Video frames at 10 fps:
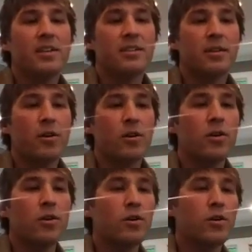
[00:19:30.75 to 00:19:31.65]

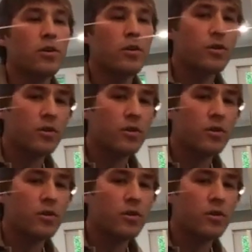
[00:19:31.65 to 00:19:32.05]
slow